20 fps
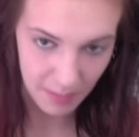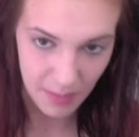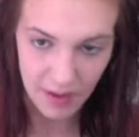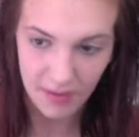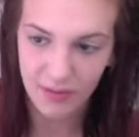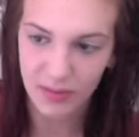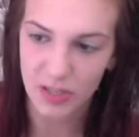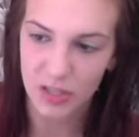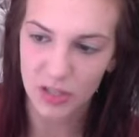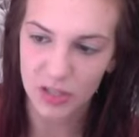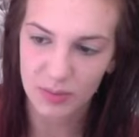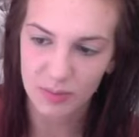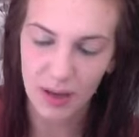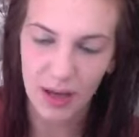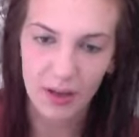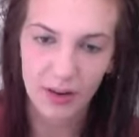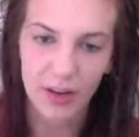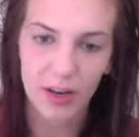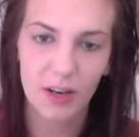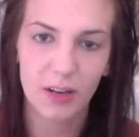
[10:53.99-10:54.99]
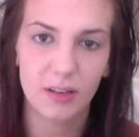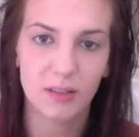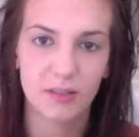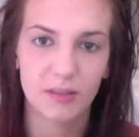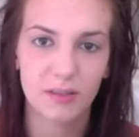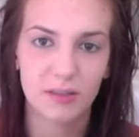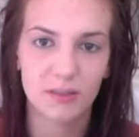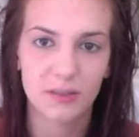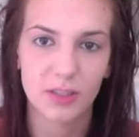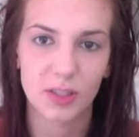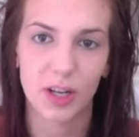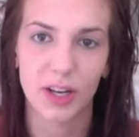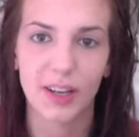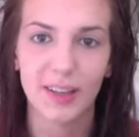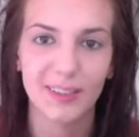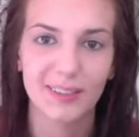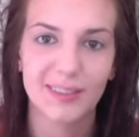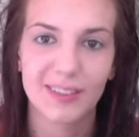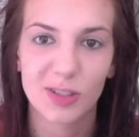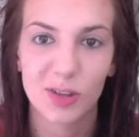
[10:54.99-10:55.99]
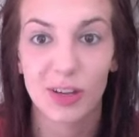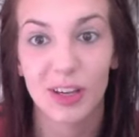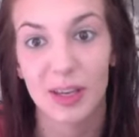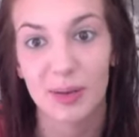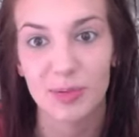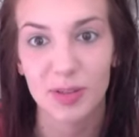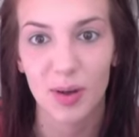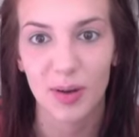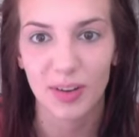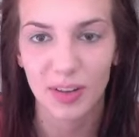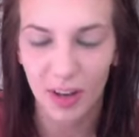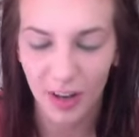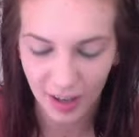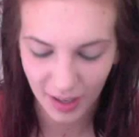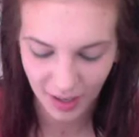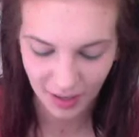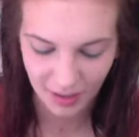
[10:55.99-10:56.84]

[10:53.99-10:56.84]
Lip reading: my finishing powder, sorry, it's going to keep going dark.